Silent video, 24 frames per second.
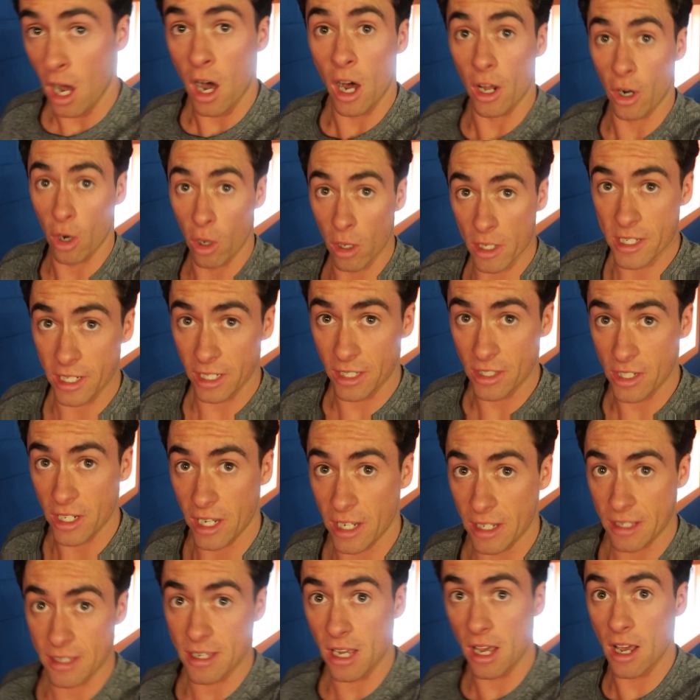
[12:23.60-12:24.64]
On all 6
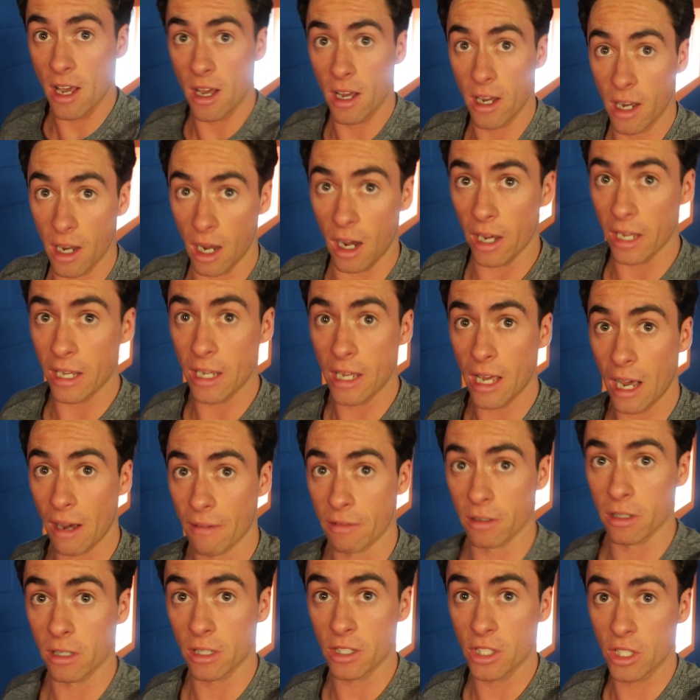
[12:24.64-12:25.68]
days, I
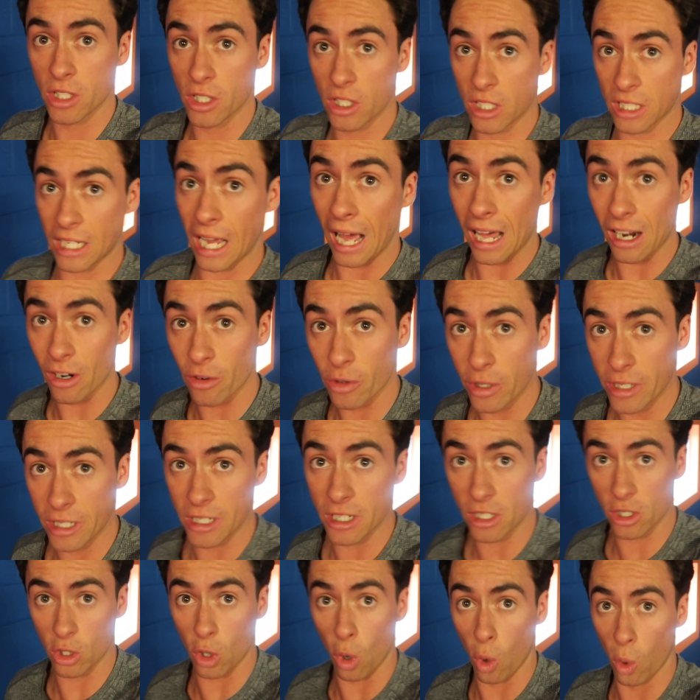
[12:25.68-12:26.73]
have a
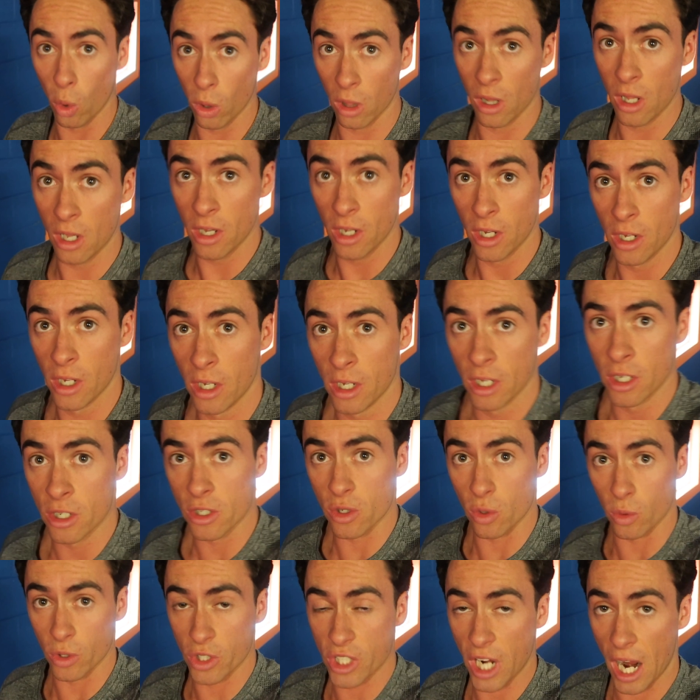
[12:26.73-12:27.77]
calorie goal,
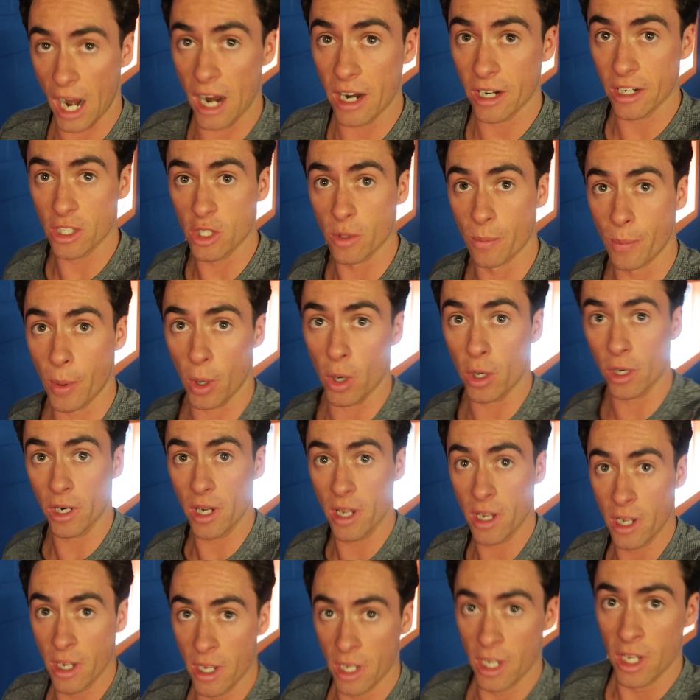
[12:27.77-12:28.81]
so target to
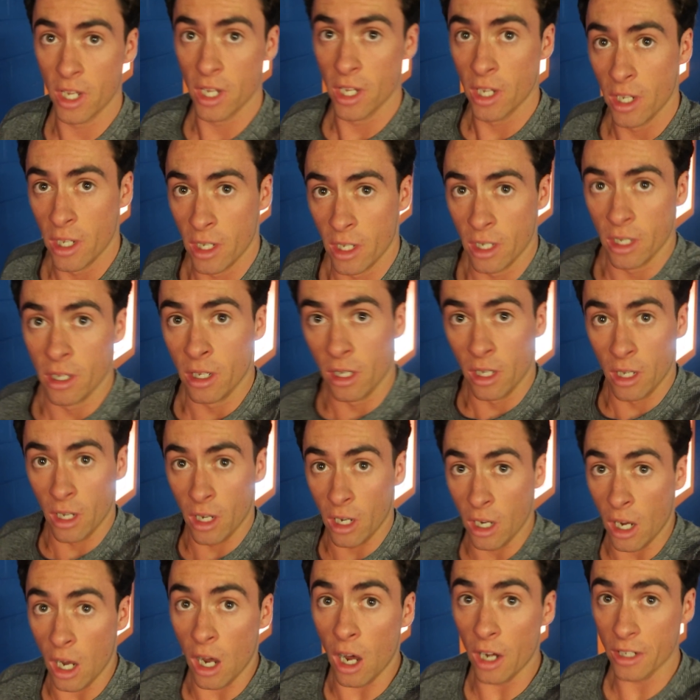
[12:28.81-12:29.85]
burn
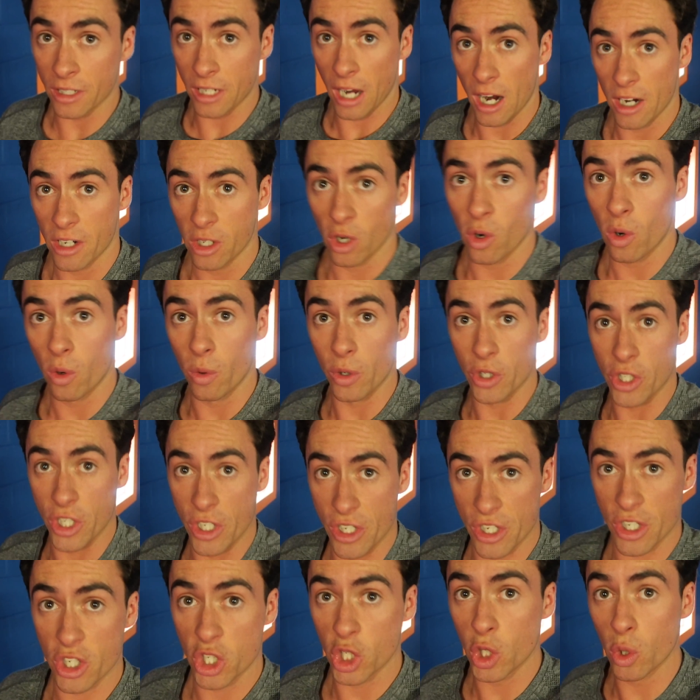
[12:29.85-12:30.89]
on cardio, which
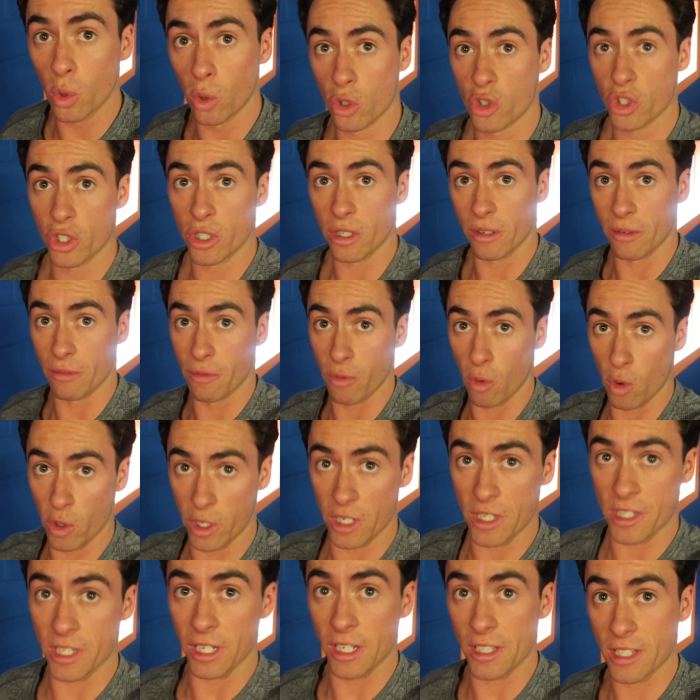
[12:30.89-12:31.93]
is
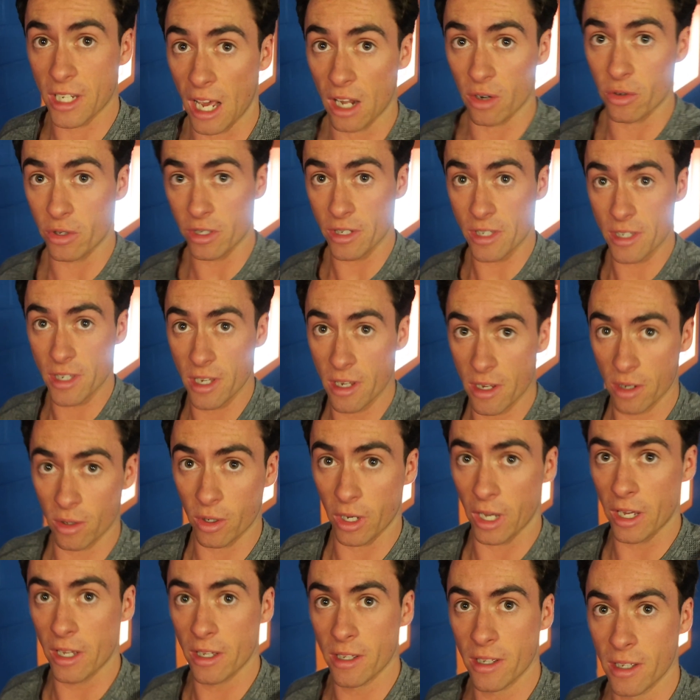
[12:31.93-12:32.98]
246 calories,
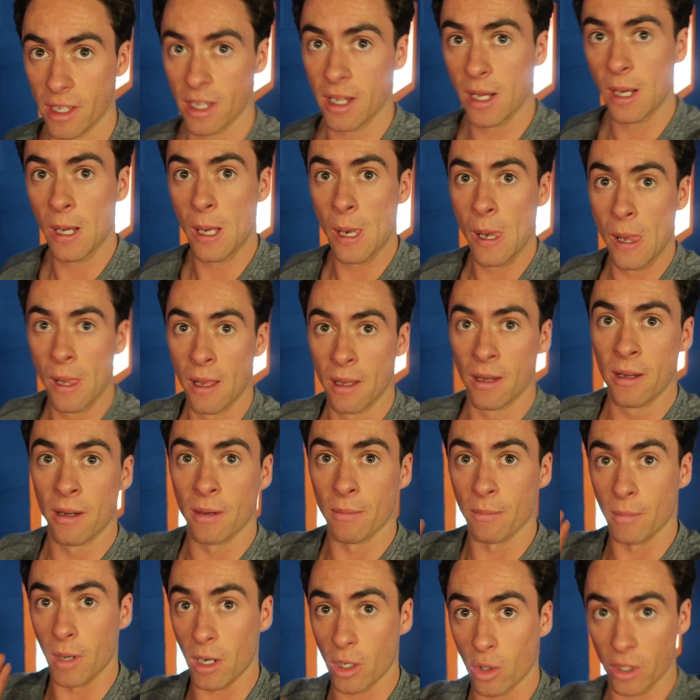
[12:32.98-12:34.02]
okay?
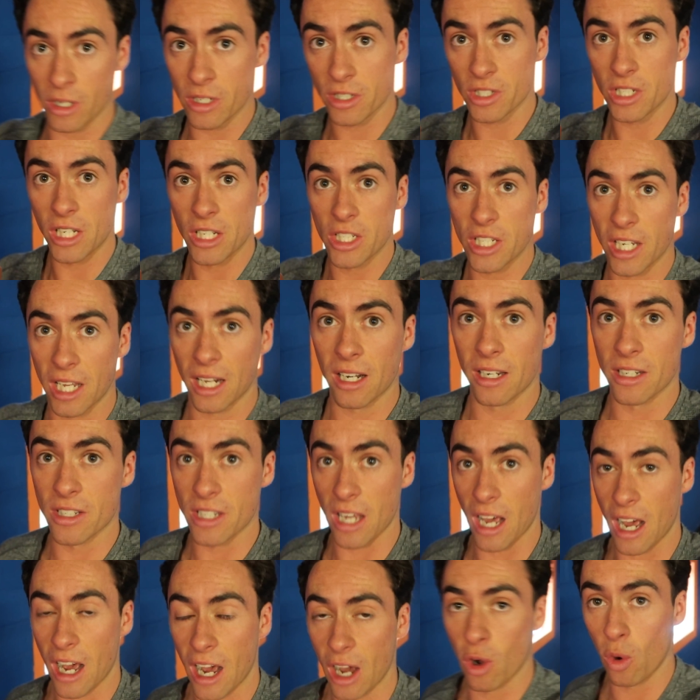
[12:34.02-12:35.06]
I'm not going into detail
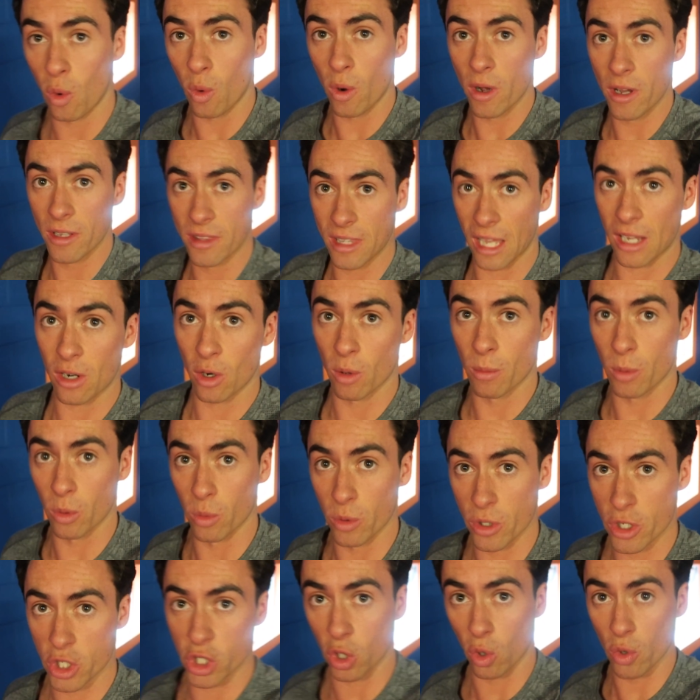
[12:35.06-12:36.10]
into how that number
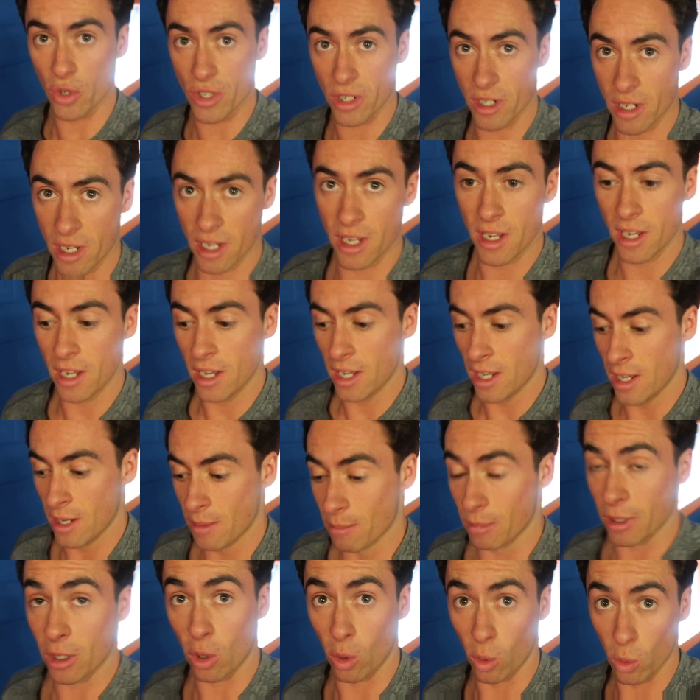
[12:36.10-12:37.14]
was chosen.
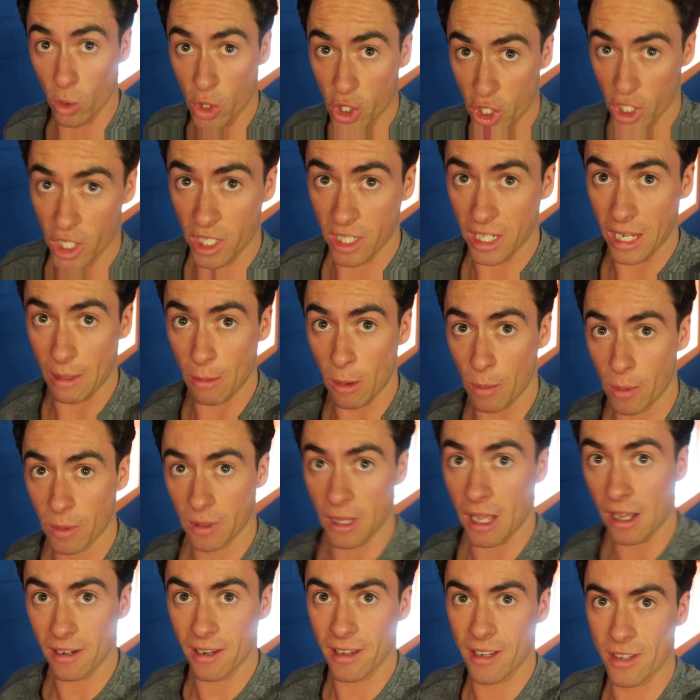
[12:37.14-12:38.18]
The coach came up
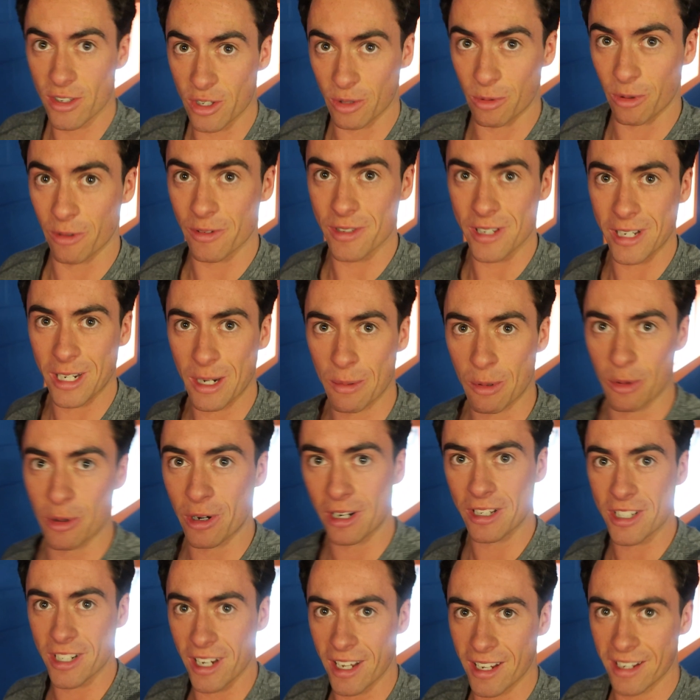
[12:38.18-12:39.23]
with that, so we've seen him
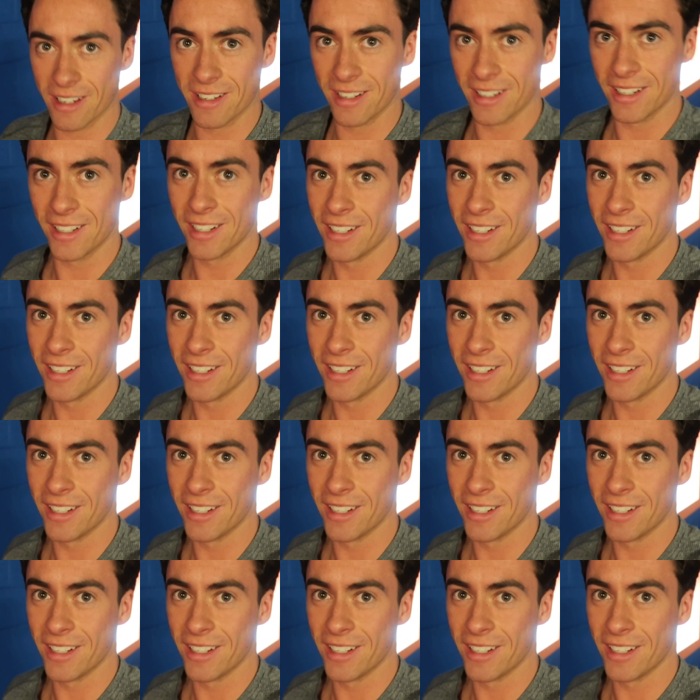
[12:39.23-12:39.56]
already today.